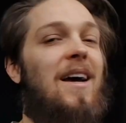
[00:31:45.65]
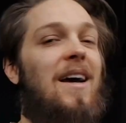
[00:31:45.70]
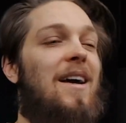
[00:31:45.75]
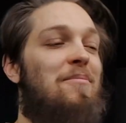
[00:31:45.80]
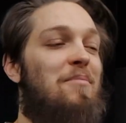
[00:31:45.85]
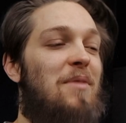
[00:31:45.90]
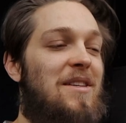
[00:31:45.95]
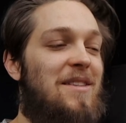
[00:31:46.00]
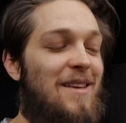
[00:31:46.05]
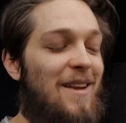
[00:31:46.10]

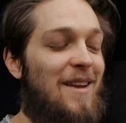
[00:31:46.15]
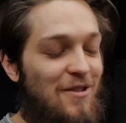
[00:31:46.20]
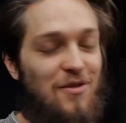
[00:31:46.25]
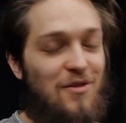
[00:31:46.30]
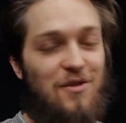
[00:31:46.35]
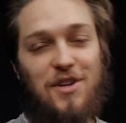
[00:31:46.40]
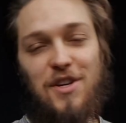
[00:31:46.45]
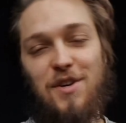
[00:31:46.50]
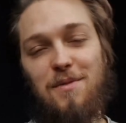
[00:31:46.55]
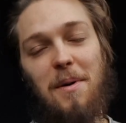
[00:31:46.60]
I'm listening
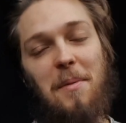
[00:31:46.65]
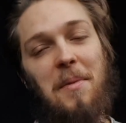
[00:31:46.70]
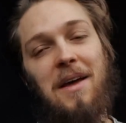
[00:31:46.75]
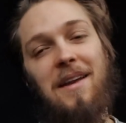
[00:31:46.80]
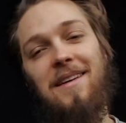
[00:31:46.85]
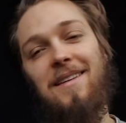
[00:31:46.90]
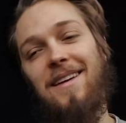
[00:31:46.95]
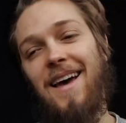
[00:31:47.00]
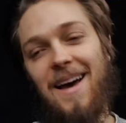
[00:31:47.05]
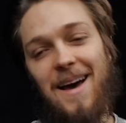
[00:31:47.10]
to
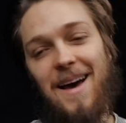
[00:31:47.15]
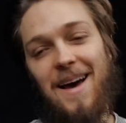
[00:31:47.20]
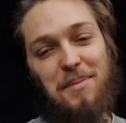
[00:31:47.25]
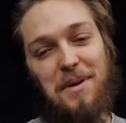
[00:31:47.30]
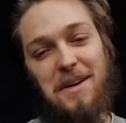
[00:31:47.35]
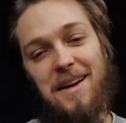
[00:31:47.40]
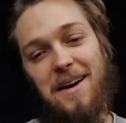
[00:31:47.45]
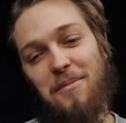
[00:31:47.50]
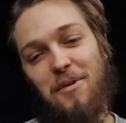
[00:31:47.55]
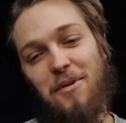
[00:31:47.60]
Huberman Lab,
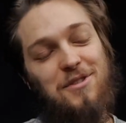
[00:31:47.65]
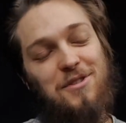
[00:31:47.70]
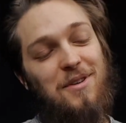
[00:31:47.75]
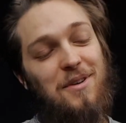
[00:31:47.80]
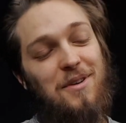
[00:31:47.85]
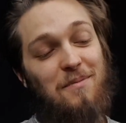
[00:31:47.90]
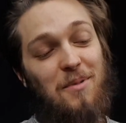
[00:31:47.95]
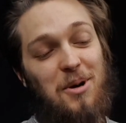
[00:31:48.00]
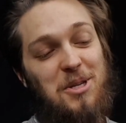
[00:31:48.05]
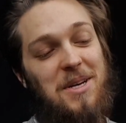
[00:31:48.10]
and I'm
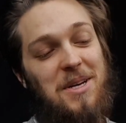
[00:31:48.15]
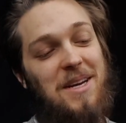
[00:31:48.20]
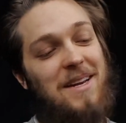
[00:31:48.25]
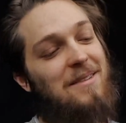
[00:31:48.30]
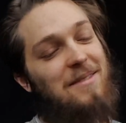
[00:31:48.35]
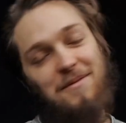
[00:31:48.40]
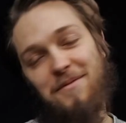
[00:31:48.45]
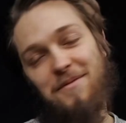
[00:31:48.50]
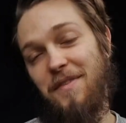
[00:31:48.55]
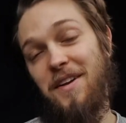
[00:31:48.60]
also
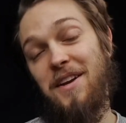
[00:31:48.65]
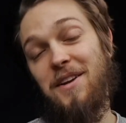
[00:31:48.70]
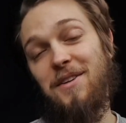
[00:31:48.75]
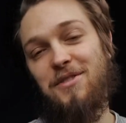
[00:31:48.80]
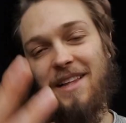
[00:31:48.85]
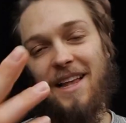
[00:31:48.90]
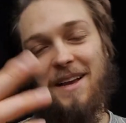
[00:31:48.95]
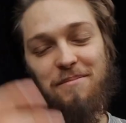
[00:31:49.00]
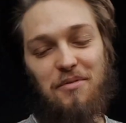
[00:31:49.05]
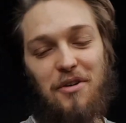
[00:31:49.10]
watching
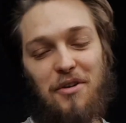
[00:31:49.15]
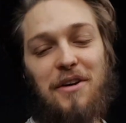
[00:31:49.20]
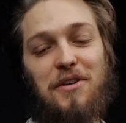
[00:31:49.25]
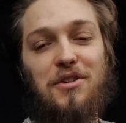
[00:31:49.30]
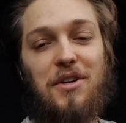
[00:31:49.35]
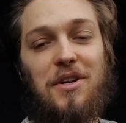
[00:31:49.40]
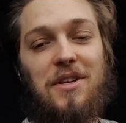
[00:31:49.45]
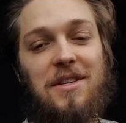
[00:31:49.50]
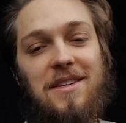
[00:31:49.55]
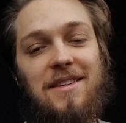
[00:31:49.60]
videos like
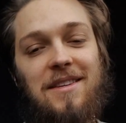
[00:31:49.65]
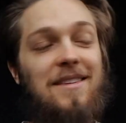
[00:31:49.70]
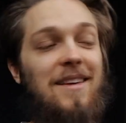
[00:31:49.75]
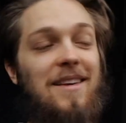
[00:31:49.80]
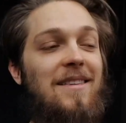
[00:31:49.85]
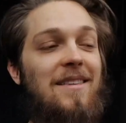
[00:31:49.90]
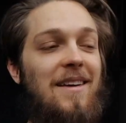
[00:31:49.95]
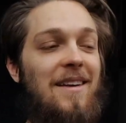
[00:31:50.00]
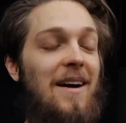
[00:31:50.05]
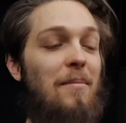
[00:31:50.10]
Brian Johnson's,
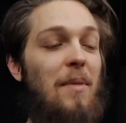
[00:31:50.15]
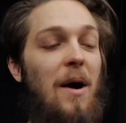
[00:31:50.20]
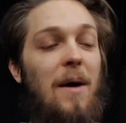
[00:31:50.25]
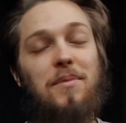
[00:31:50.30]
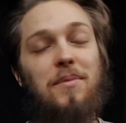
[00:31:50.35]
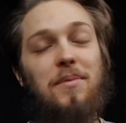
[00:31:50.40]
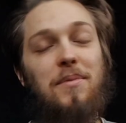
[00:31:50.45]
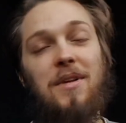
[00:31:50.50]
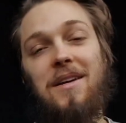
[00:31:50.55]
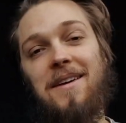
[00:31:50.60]
and then I'm
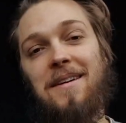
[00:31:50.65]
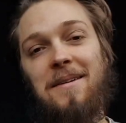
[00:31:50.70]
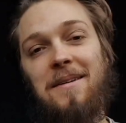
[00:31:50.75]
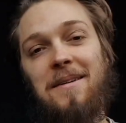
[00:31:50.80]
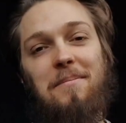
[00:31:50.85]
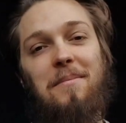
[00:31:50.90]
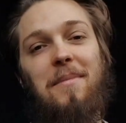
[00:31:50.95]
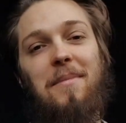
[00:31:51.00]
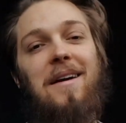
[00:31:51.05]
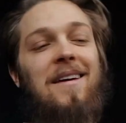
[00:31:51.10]

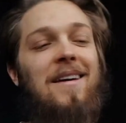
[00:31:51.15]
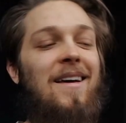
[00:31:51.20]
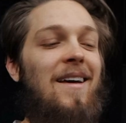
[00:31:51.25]
updating my